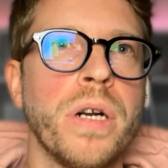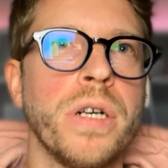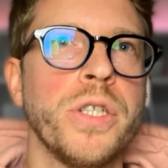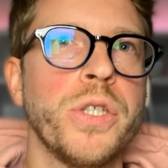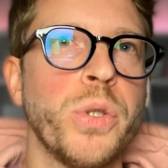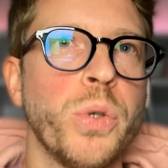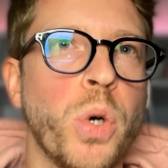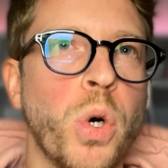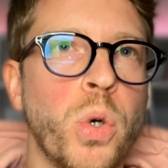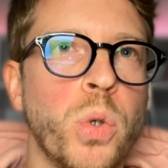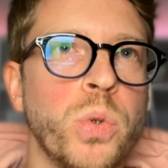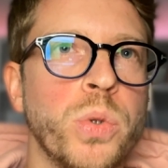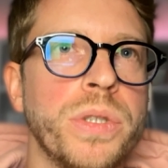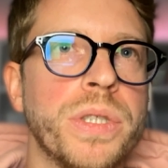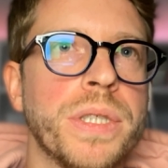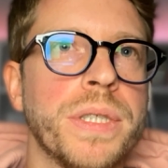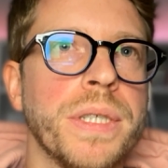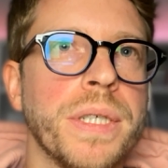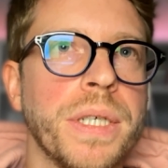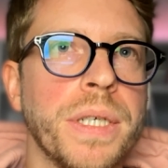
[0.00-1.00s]
to hold
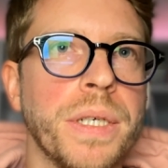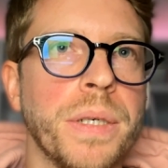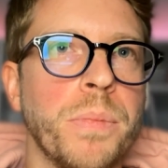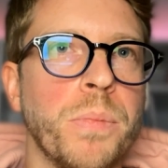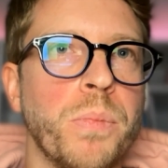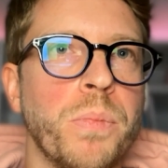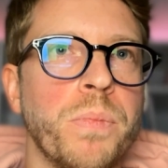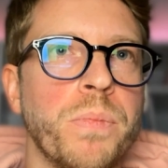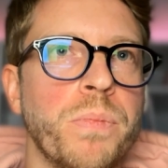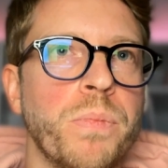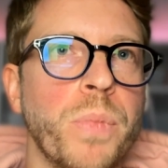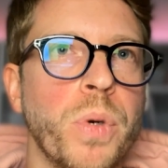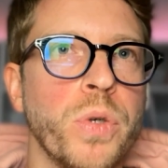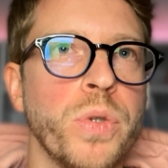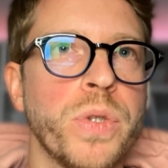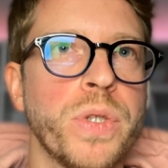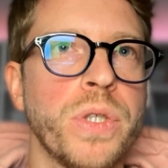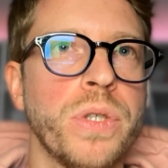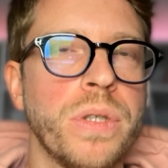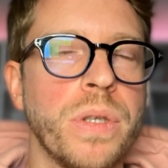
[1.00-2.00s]

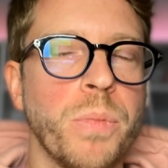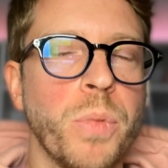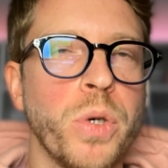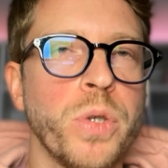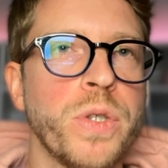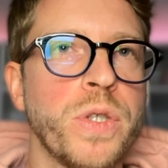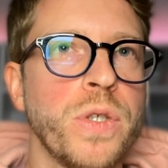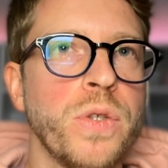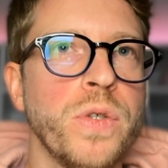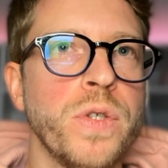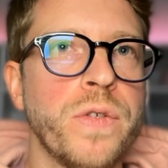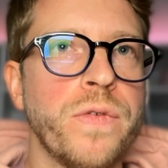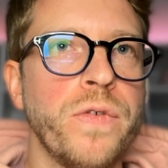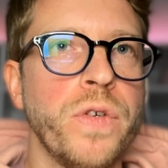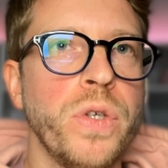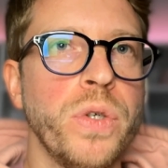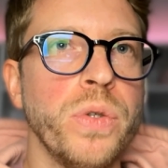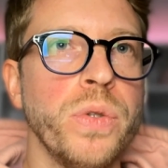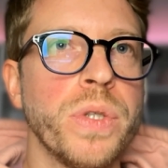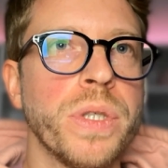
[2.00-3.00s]
the most used
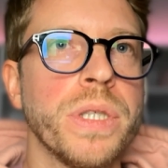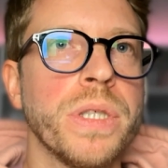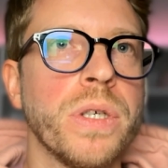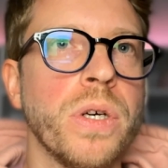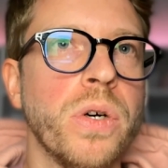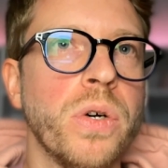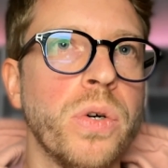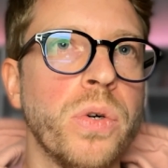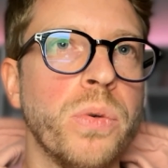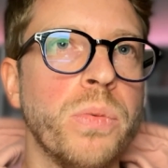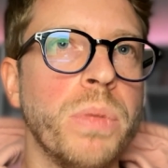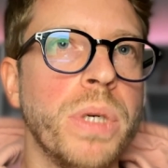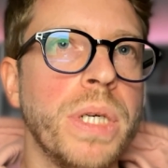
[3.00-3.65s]
views. So